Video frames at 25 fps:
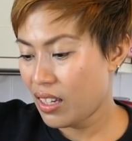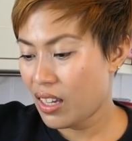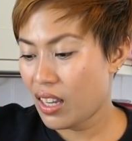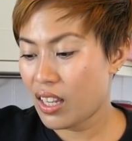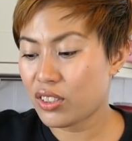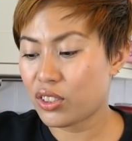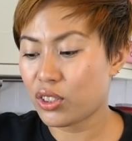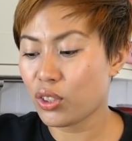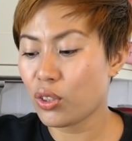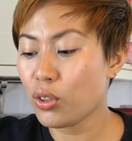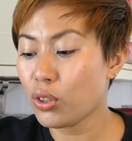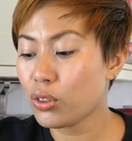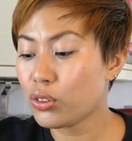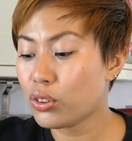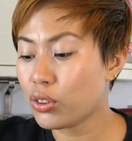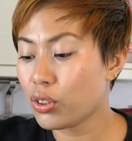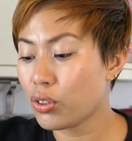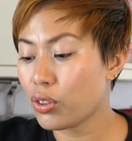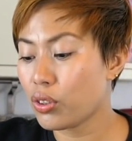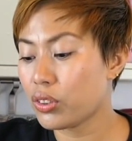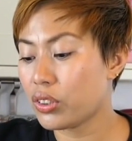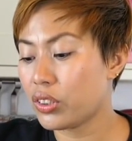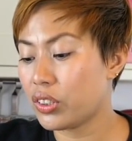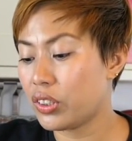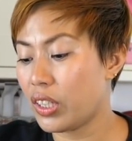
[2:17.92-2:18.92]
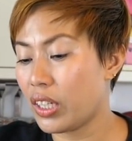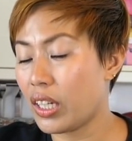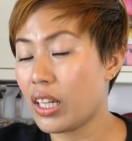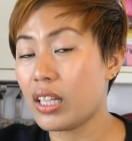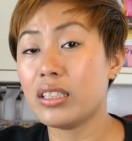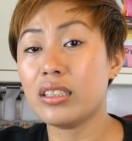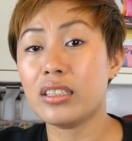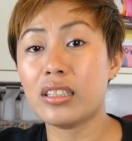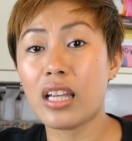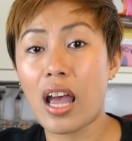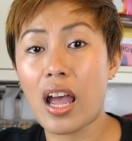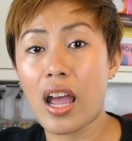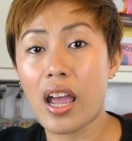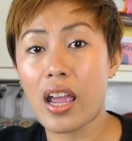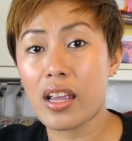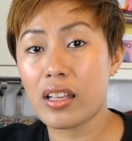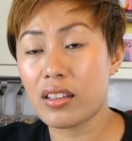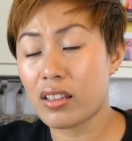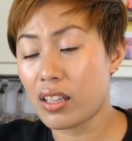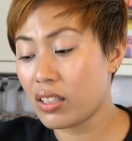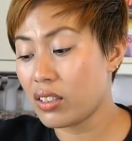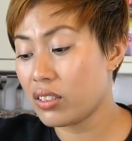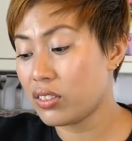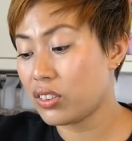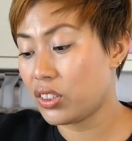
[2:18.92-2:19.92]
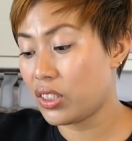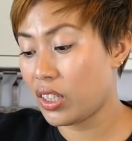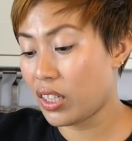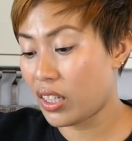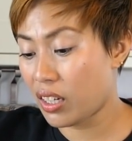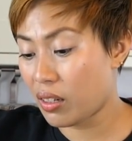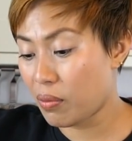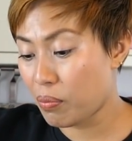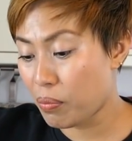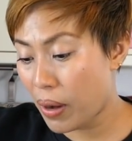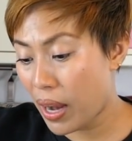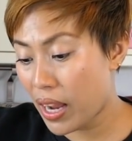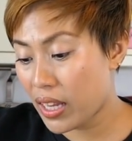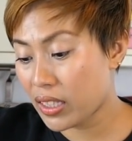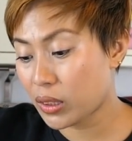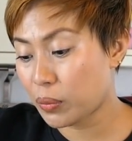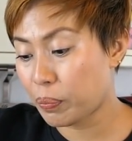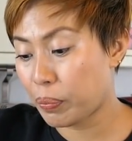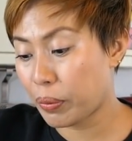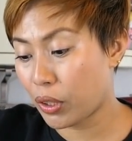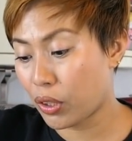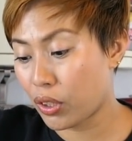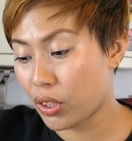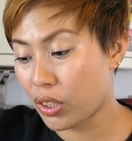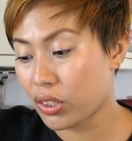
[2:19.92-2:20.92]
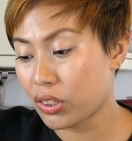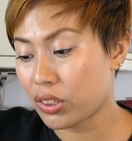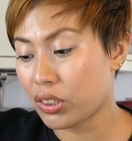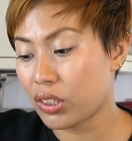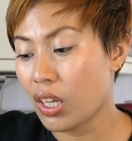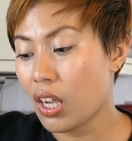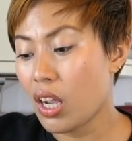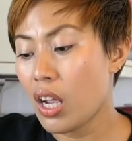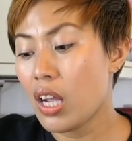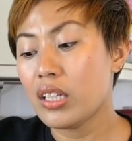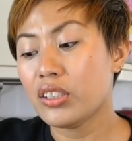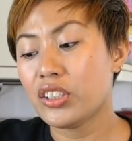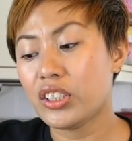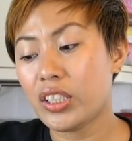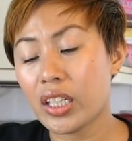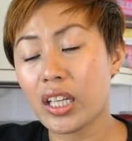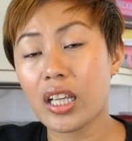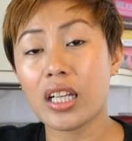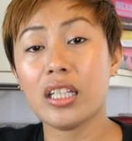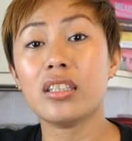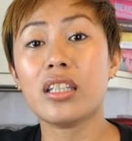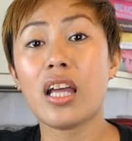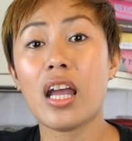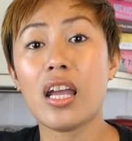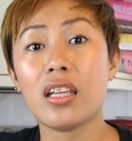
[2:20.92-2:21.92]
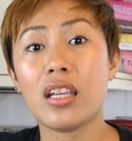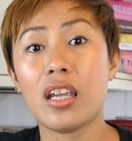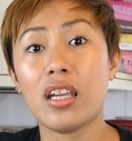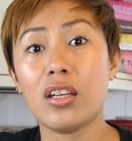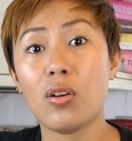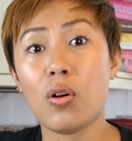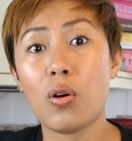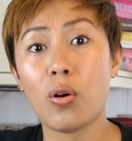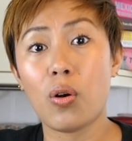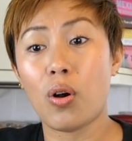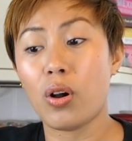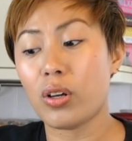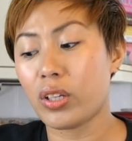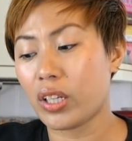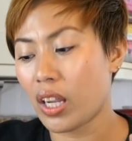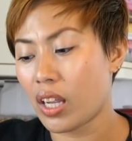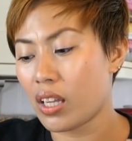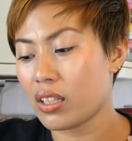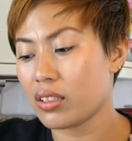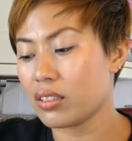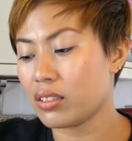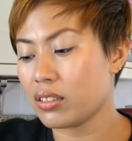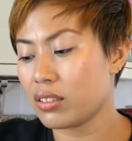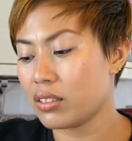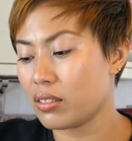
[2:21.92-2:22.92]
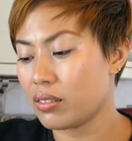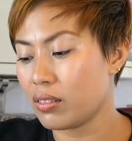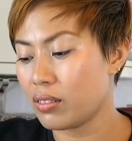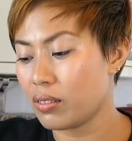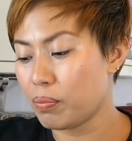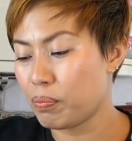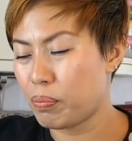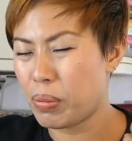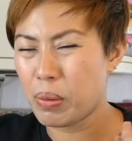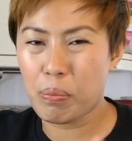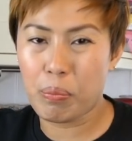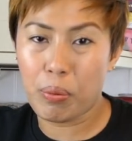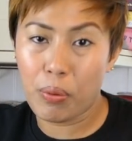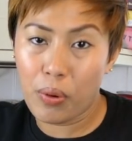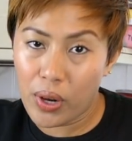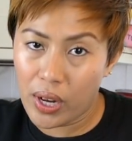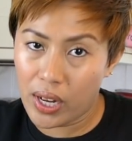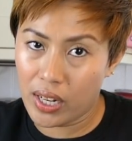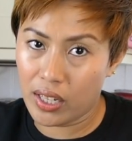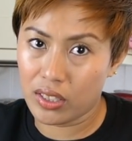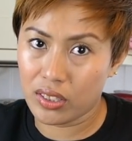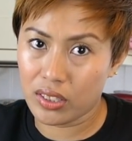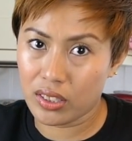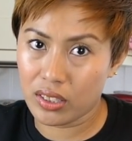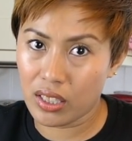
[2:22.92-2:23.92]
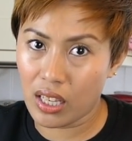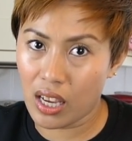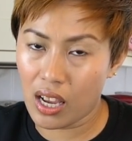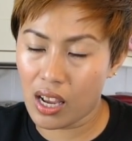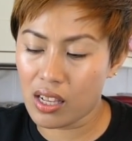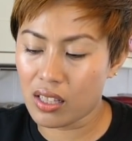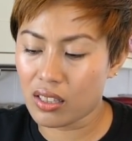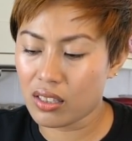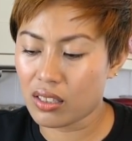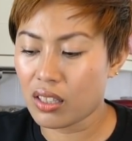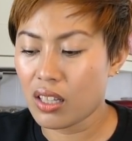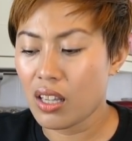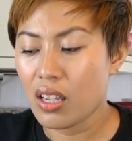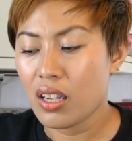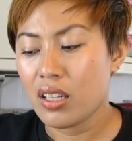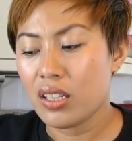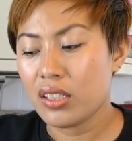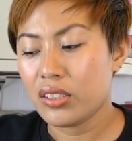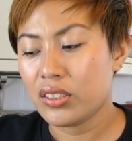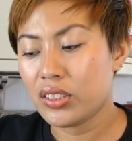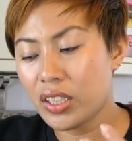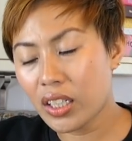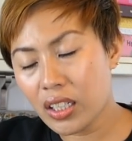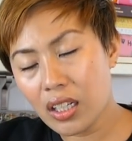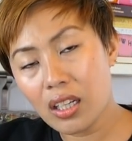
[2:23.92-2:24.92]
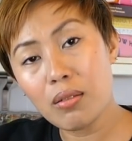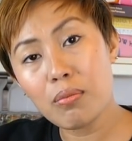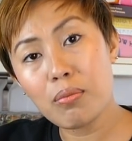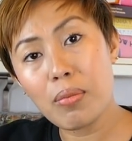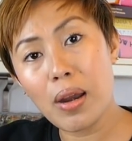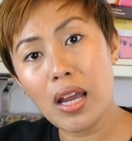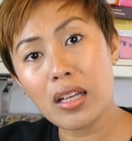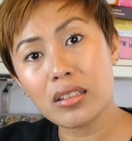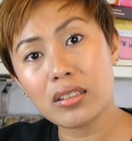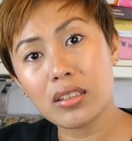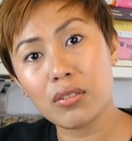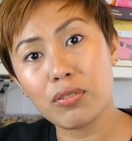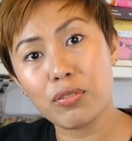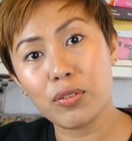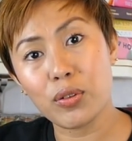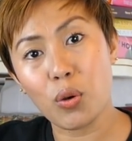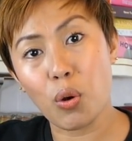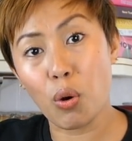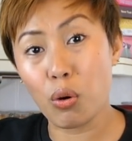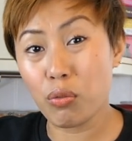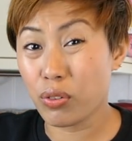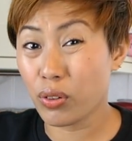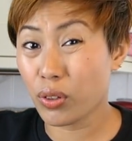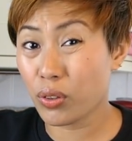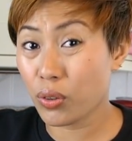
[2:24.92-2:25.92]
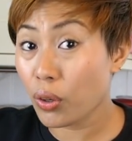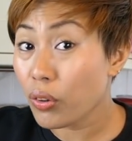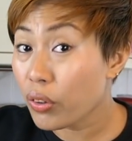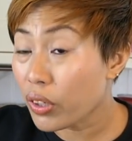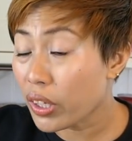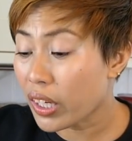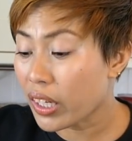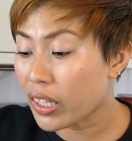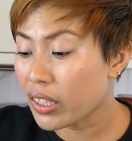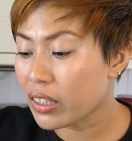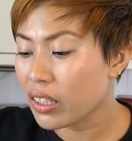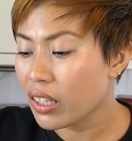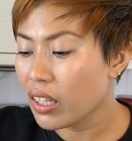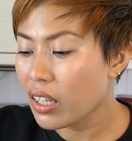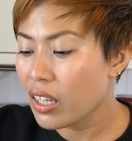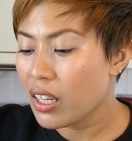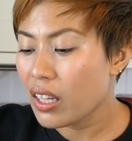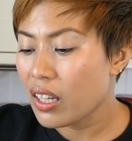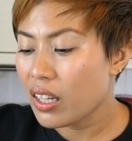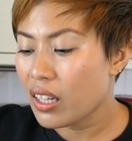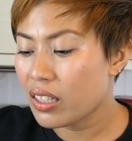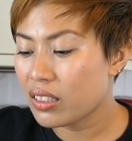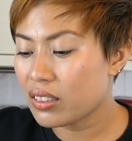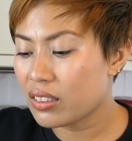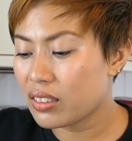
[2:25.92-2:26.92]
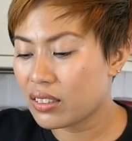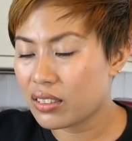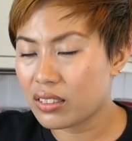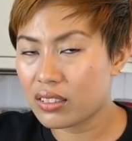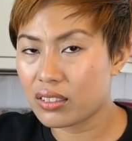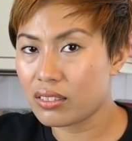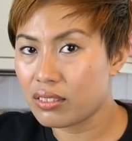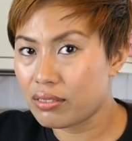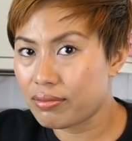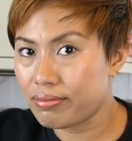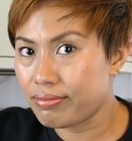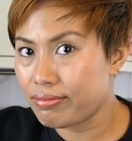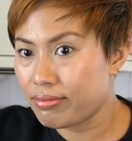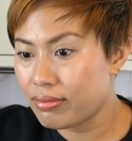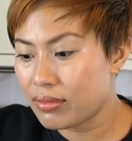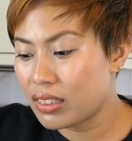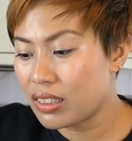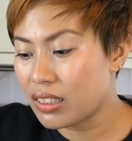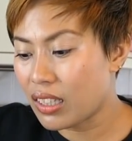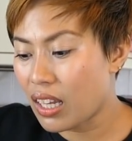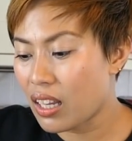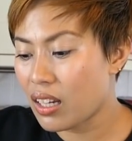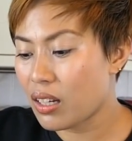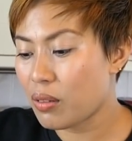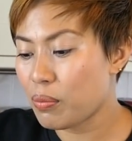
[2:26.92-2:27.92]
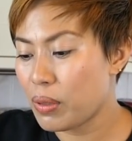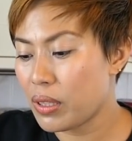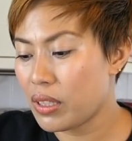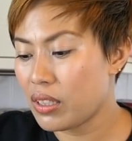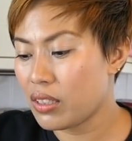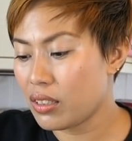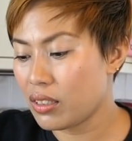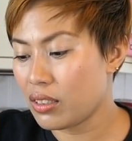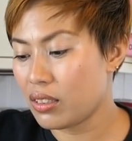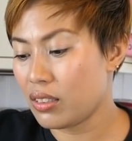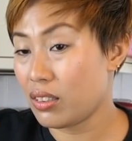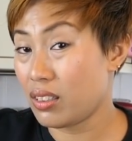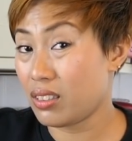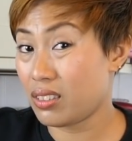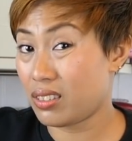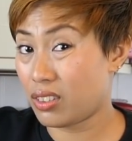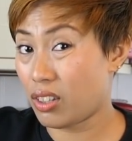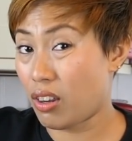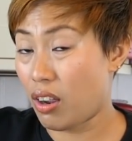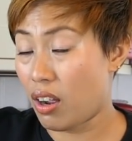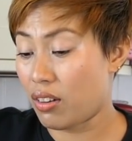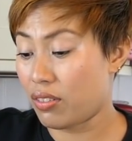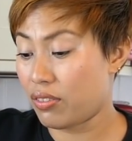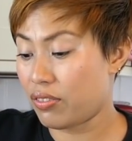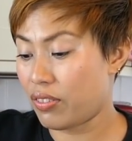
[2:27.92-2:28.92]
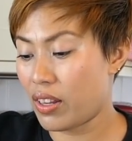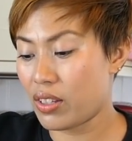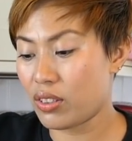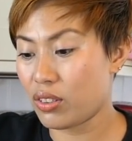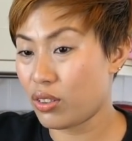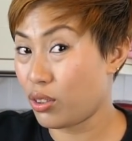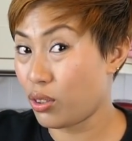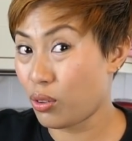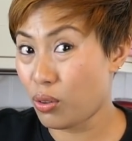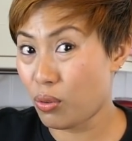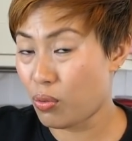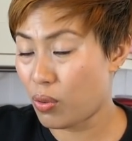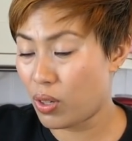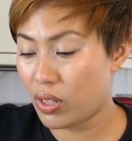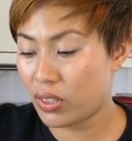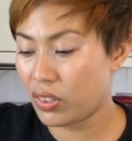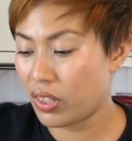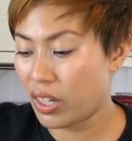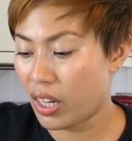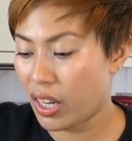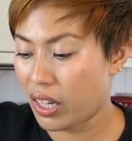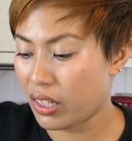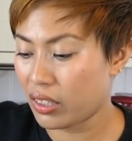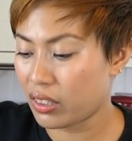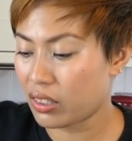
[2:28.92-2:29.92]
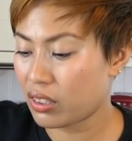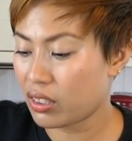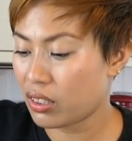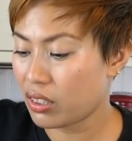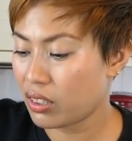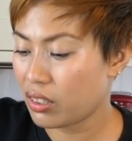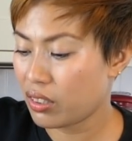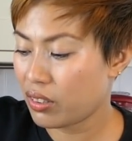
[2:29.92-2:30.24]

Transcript: It's good to use chicken thigh than chicken breast because chicken thigh can be braised, and chicken breast, if you overcook it, it's gonna be tough, and you don't want that.